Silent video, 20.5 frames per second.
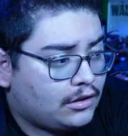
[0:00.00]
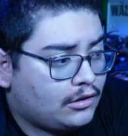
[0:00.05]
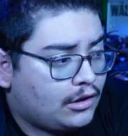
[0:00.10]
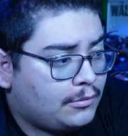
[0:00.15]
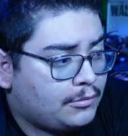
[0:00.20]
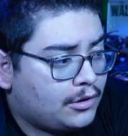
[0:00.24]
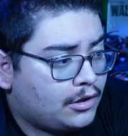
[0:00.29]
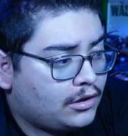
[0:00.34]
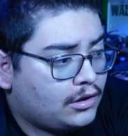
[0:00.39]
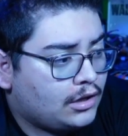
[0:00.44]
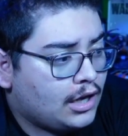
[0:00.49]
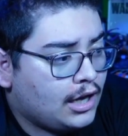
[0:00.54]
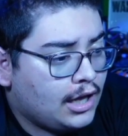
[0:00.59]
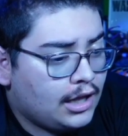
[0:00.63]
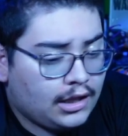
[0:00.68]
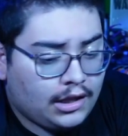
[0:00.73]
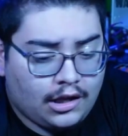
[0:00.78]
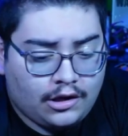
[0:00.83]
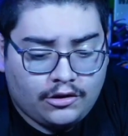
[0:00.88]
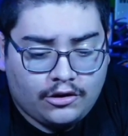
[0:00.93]
So I'm just
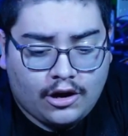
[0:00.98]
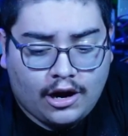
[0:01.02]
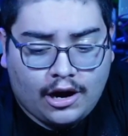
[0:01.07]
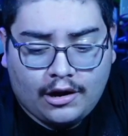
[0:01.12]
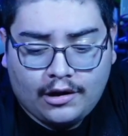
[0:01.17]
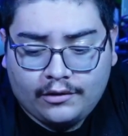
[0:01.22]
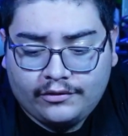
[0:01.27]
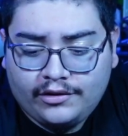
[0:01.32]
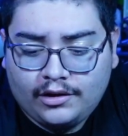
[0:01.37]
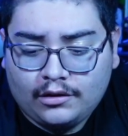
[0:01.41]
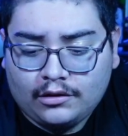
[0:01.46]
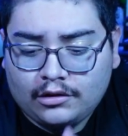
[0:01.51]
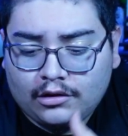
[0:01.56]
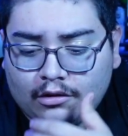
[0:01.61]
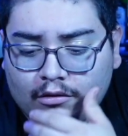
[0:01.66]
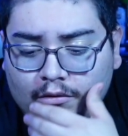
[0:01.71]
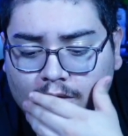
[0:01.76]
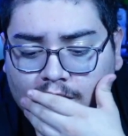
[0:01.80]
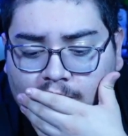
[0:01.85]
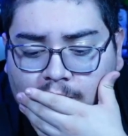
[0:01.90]
letting you know how I feel.
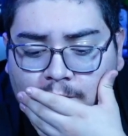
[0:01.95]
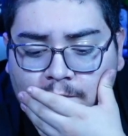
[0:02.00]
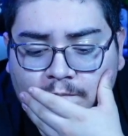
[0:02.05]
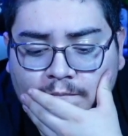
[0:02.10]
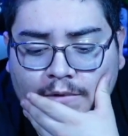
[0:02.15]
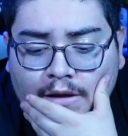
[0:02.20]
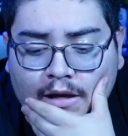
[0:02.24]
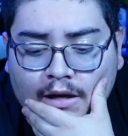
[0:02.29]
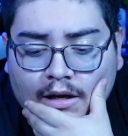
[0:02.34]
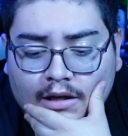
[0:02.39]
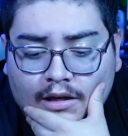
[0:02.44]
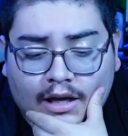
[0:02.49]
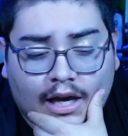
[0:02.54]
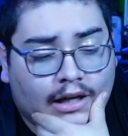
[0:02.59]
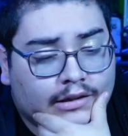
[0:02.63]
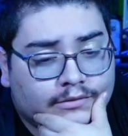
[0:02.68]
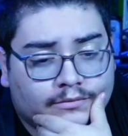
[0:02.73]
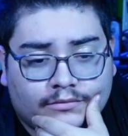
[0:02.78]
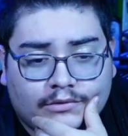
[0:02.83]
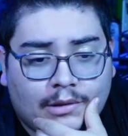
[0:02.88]
So um,
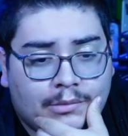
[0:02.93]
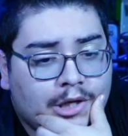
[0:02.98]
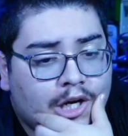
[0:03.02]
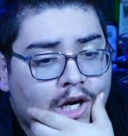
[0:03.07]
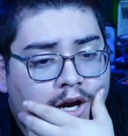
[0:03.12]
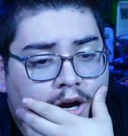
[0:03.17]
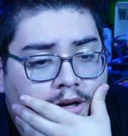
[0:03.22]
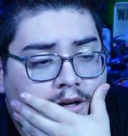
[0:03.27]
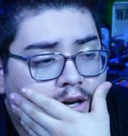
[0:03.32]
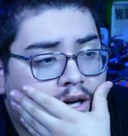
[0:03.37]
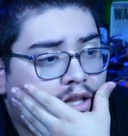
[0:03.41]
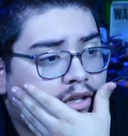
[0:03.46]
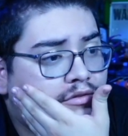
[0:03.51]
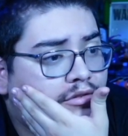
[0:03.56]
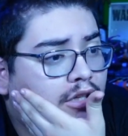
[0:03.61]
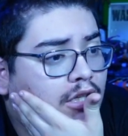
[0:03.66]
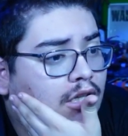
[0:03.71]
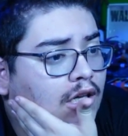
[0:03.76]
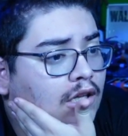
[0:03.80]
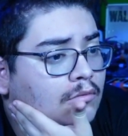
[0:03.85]
yeah, let me know how you guys
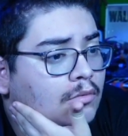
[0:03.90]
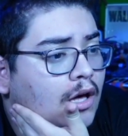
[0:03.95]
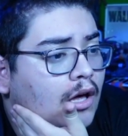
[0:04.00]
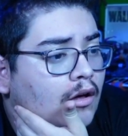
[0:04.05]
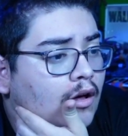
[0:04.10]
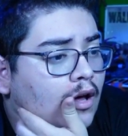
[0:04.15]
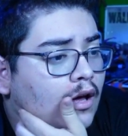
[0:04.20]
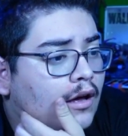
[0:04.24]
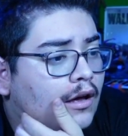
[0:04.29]
are feeling as well.